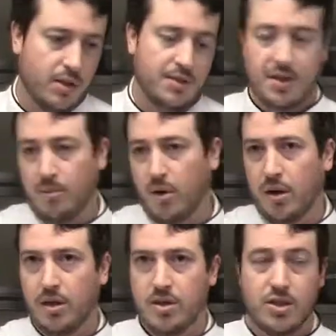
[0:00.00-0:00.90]
some
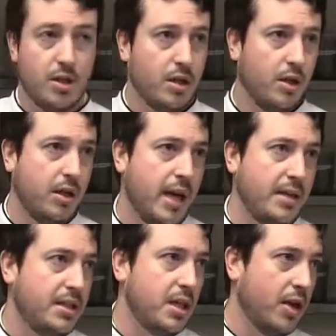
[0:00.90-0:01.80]
broilers are
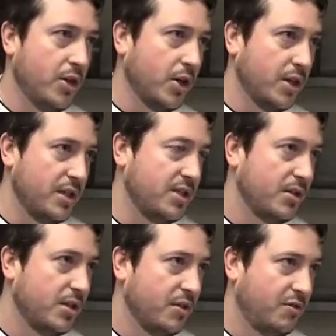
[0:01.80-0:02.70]
1800 degrees
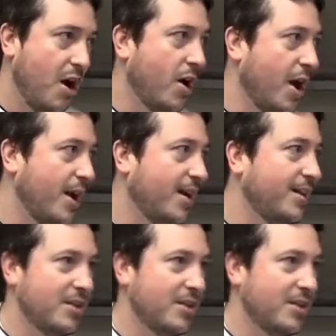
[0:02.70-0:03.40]
Fahrenheit.